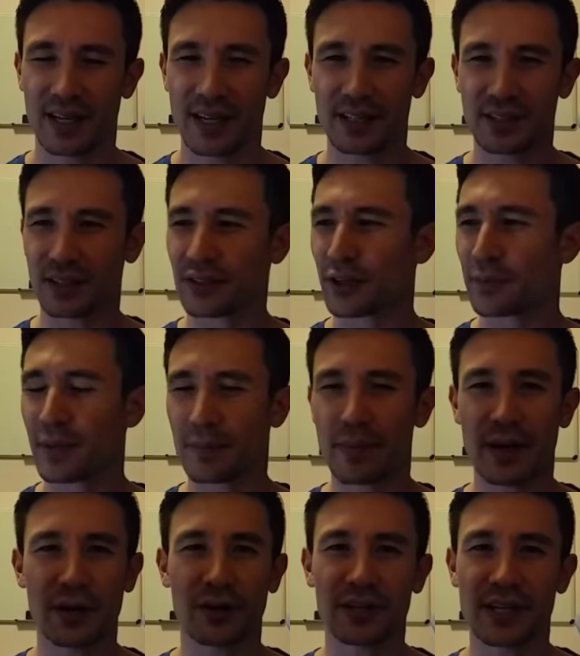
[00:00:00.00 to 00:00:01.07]
It's a little bit
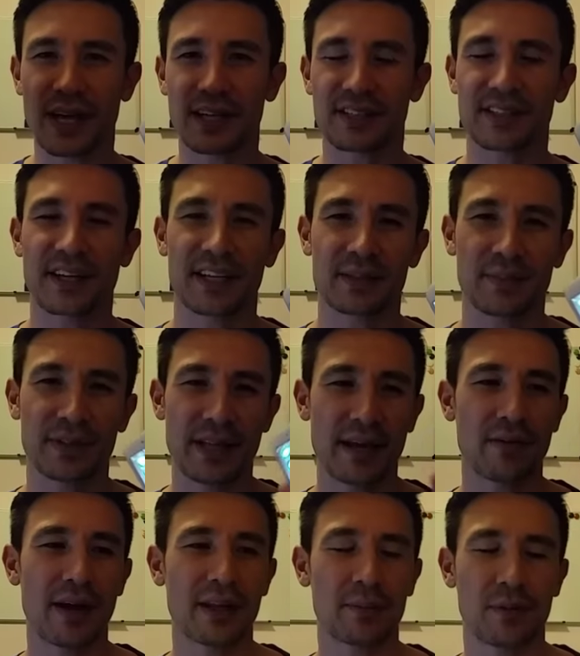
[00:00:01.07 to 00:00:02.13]
better on the S6, but they
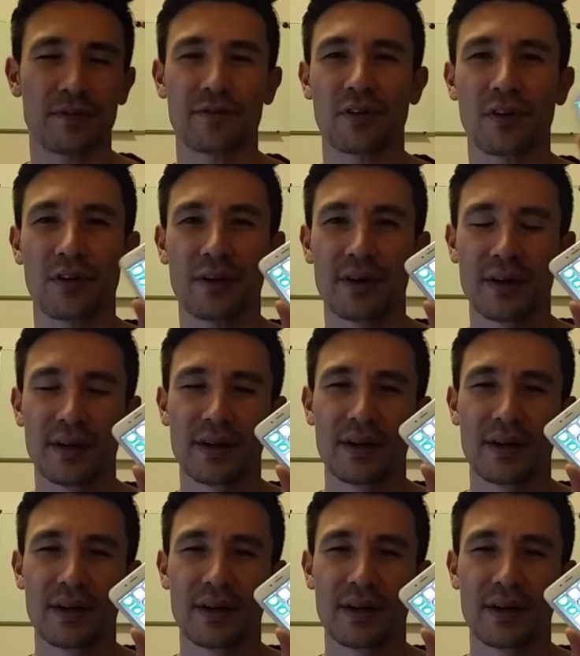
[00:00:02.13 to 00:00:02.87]
rather prefer